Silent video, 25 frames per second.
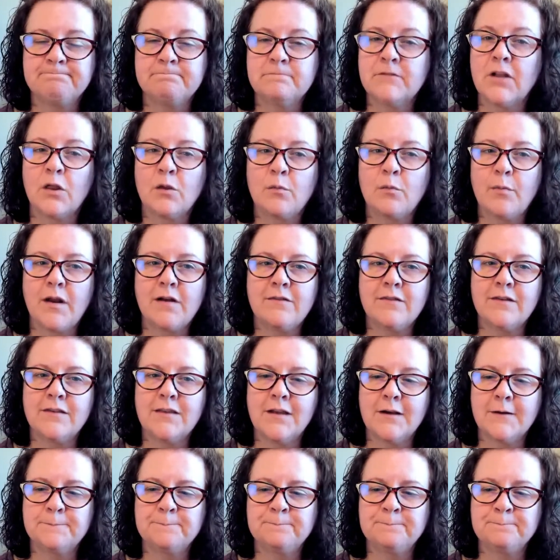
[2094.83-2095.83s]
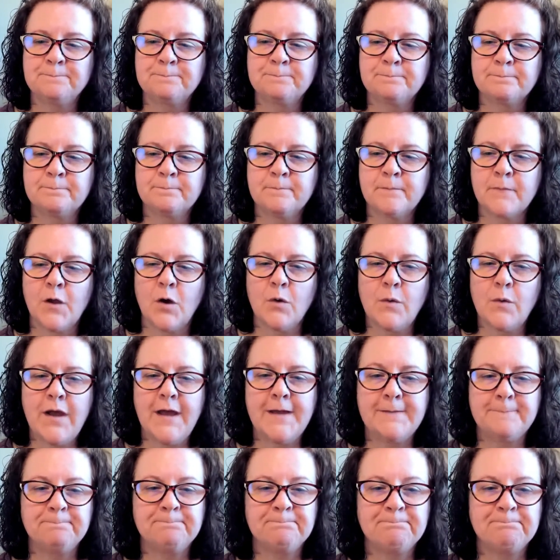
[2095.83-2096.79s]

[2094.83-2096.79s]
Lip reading: Another benefit there. Okay.